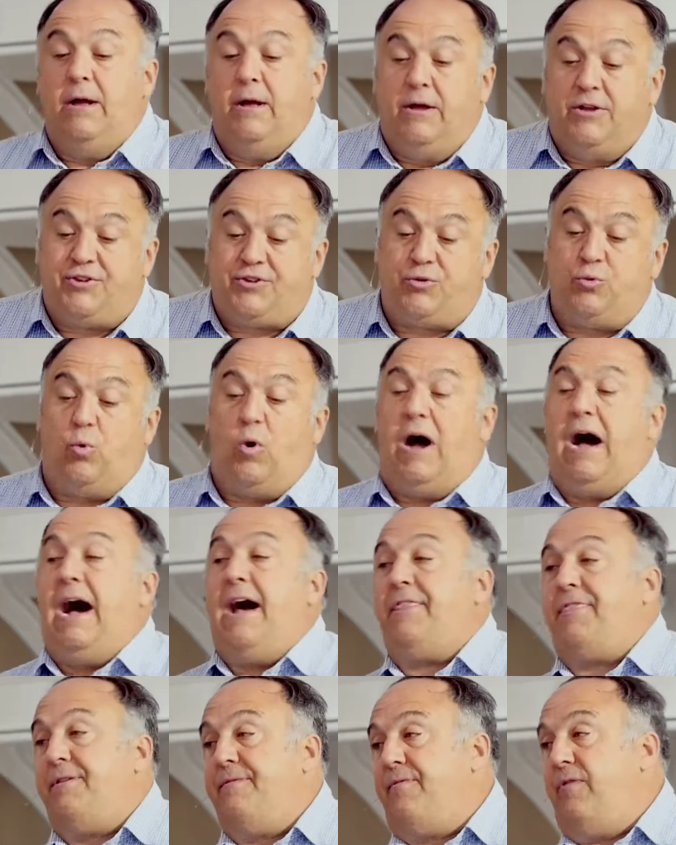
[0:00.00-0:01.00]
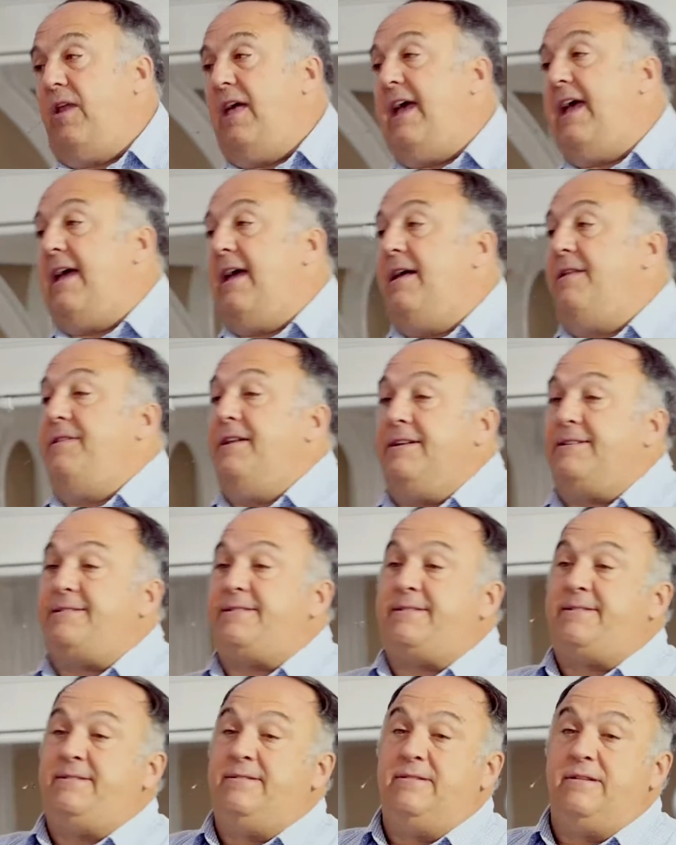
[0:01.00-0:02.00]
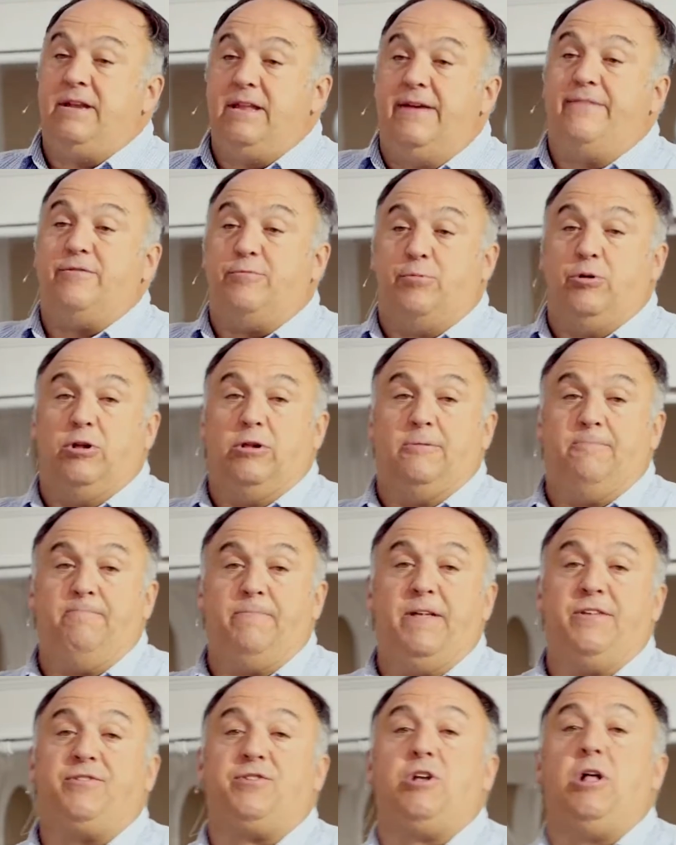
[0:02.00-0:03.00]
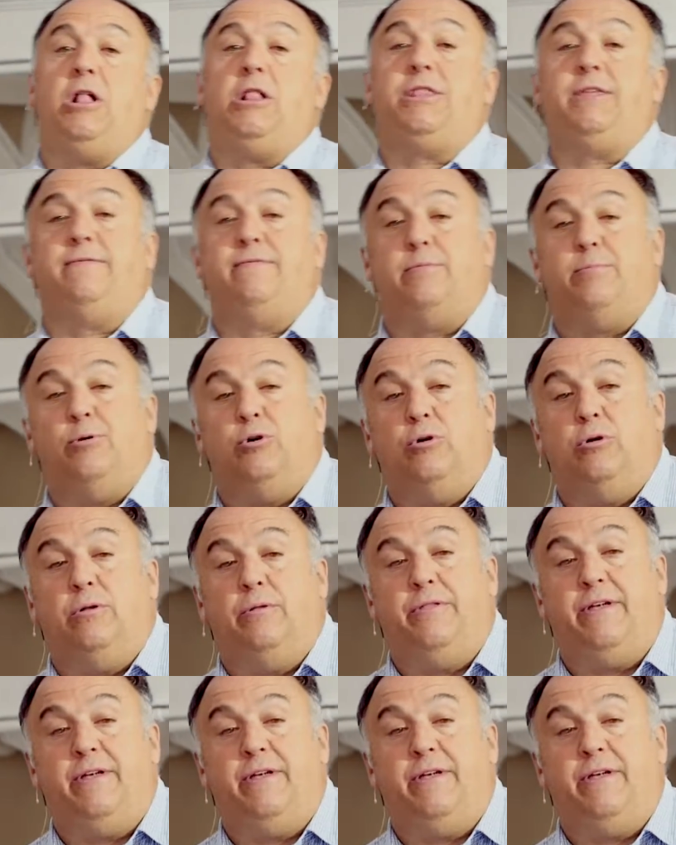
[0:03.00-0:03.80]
swath of land that's livable, that's cultivable,